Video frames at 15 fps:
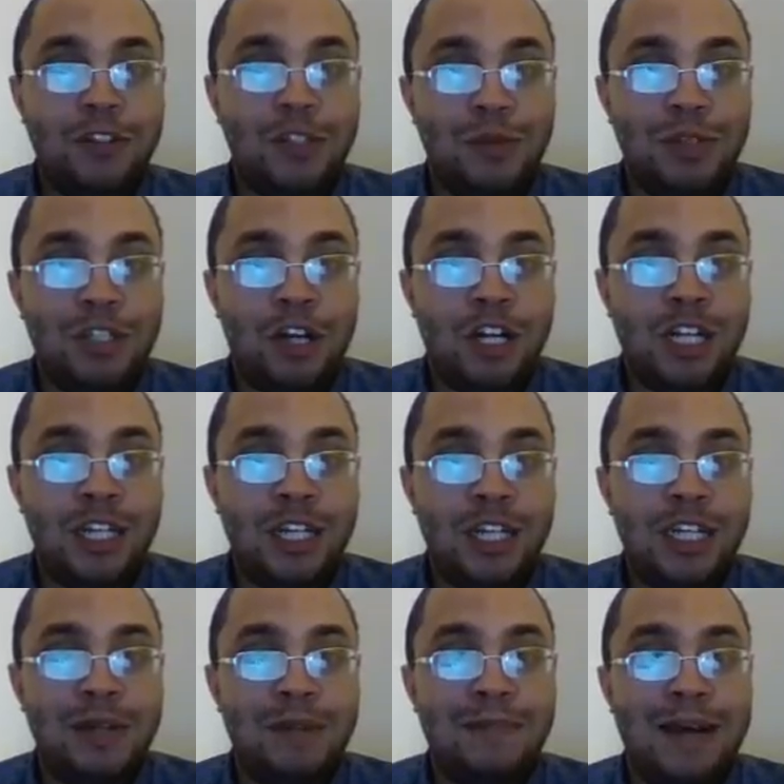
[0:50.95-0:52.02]
So we talked a
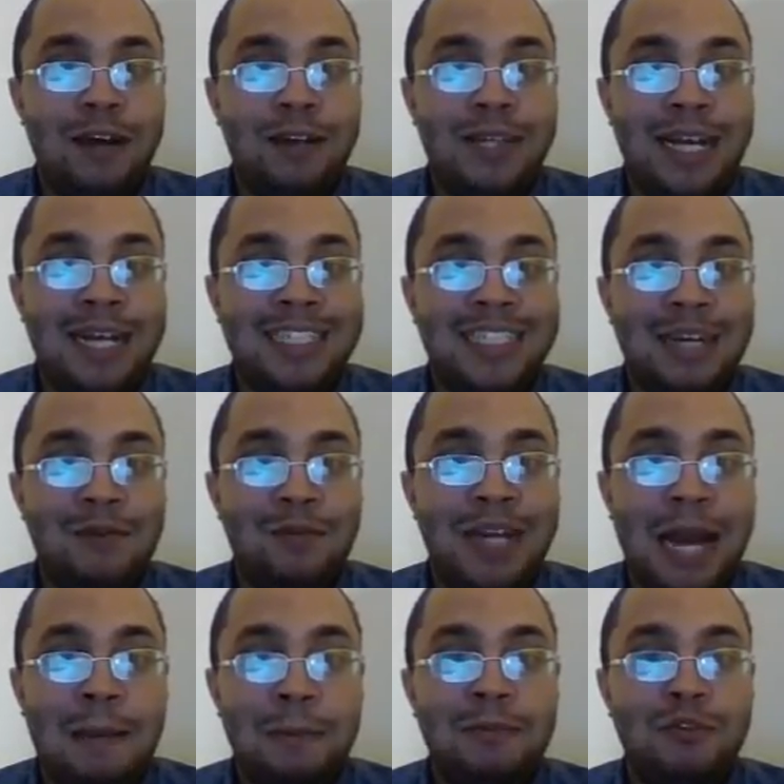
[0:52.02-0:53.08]
little bit about last time what
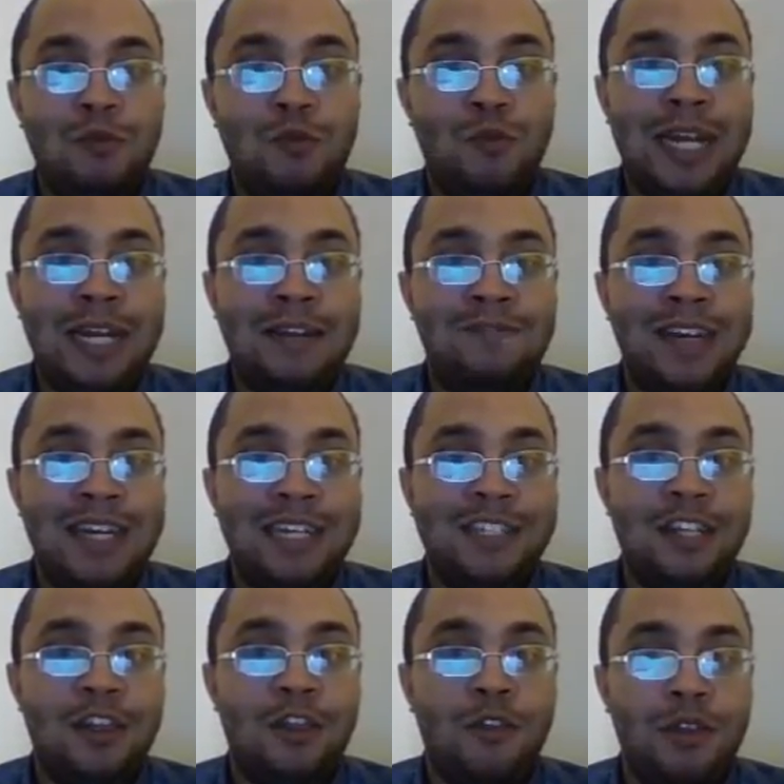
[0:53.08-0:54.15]
happens when white
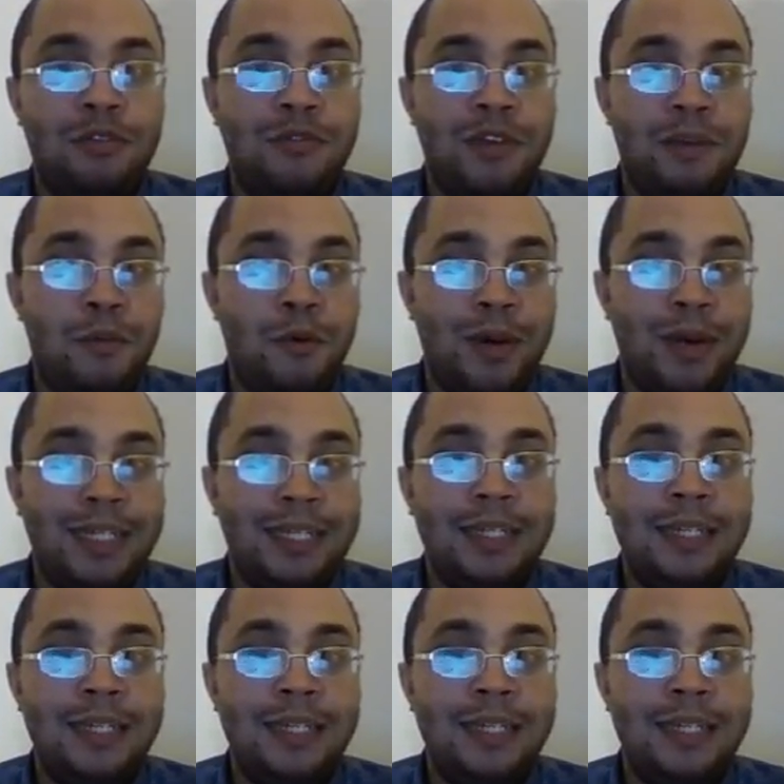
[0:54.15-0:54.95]
invades the 3-3 point.